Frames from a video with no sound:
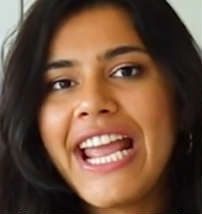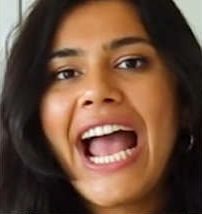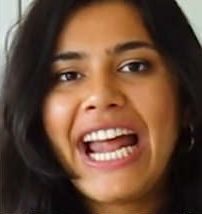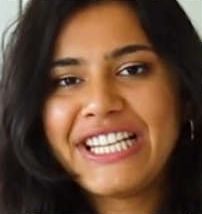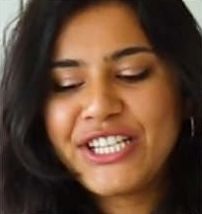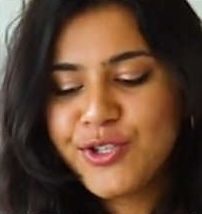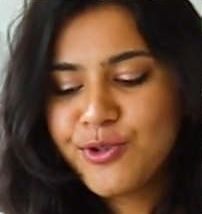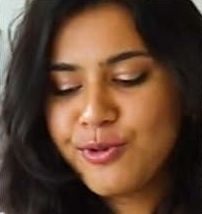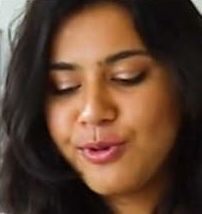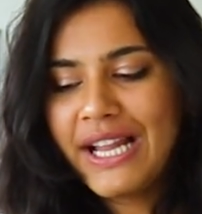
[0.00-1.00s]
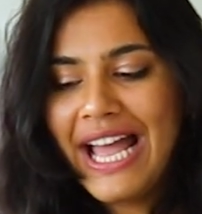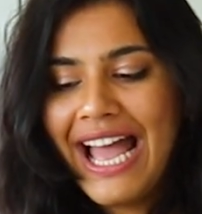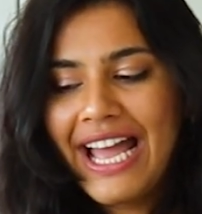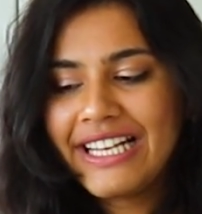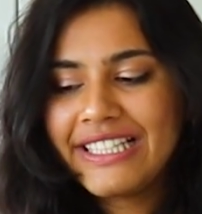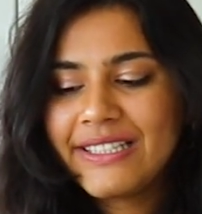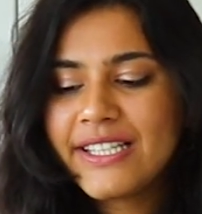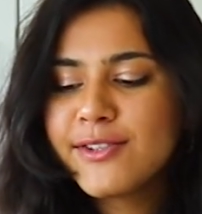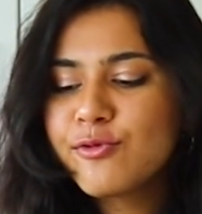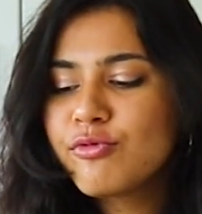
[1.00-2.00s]
handy tool, and
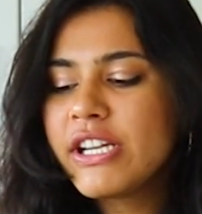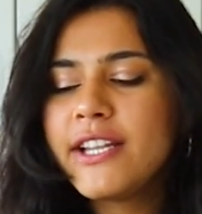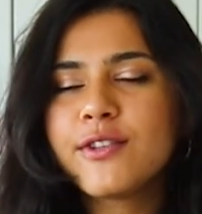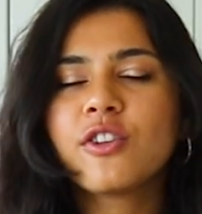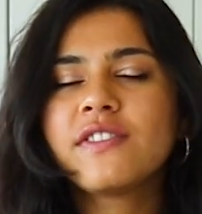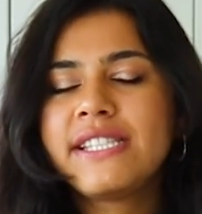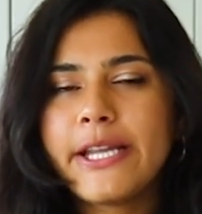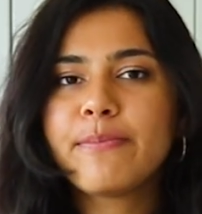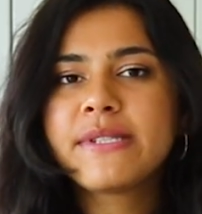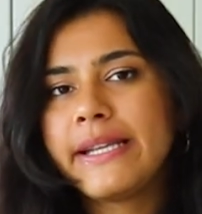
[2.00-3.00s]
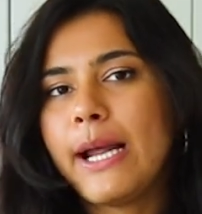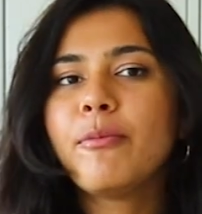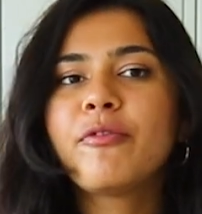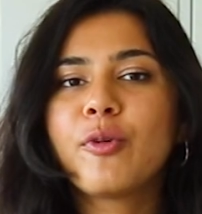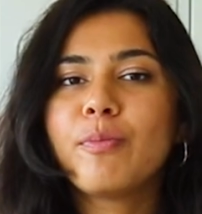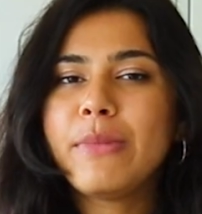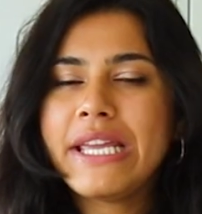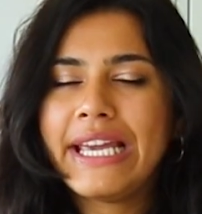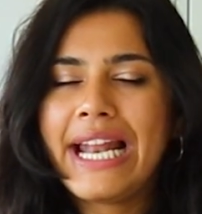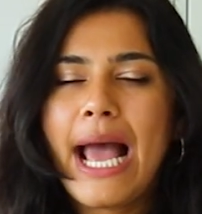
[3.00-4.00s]
this really sort of steps it up from
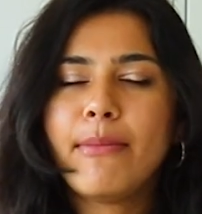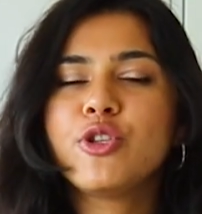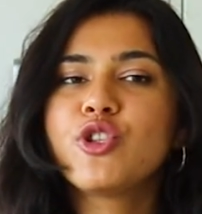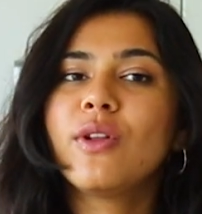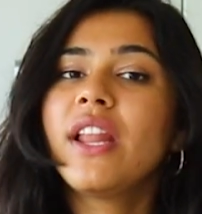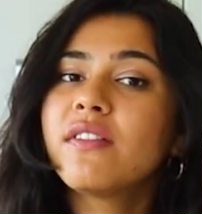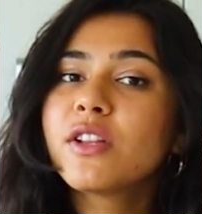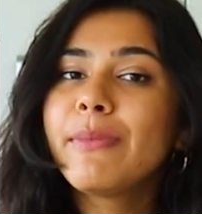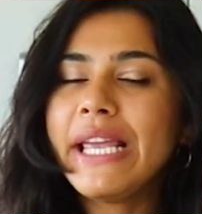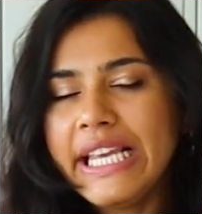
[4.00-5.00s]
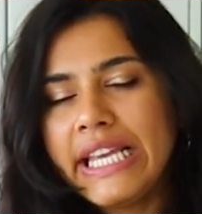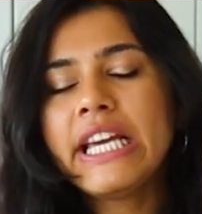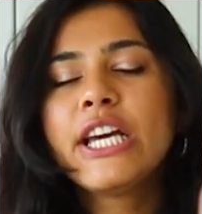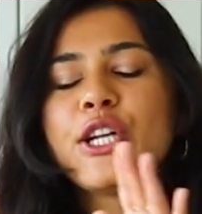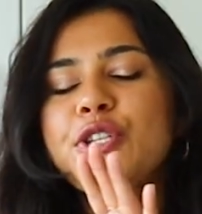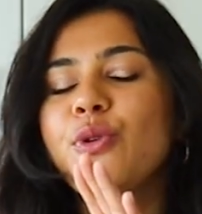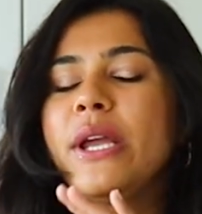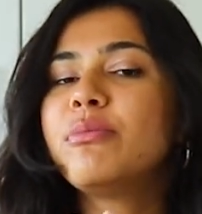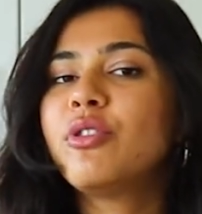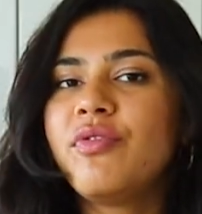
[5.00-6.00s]
being an amateur level baking to
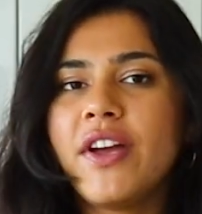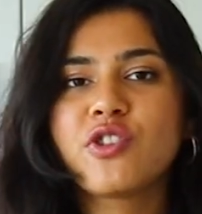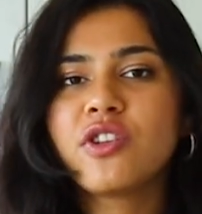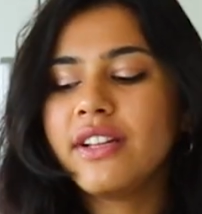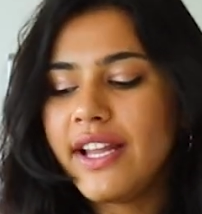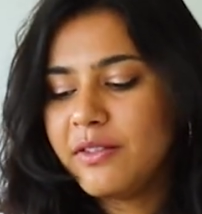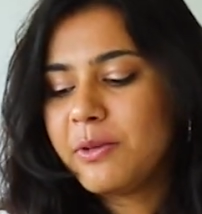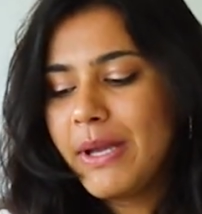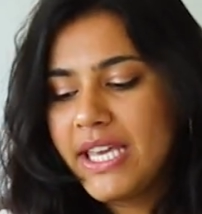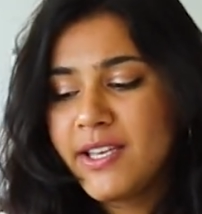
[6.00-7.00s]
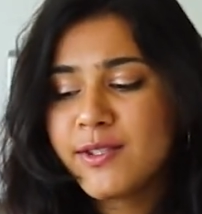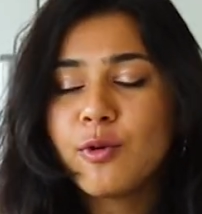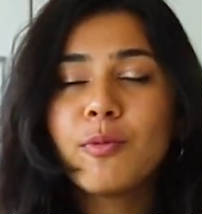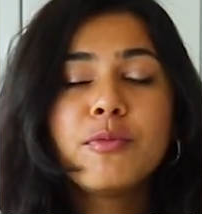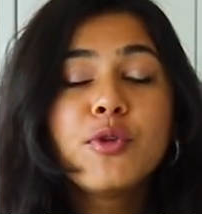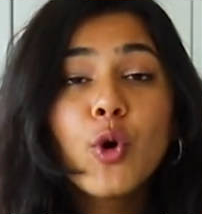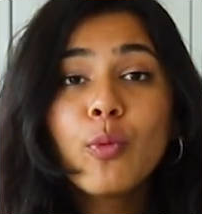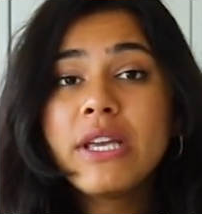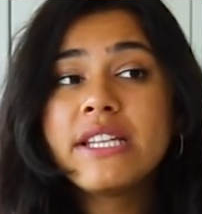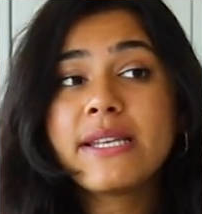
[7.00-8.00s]
a professional level baking. So no
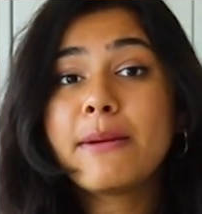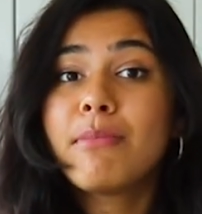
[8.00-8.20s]
means a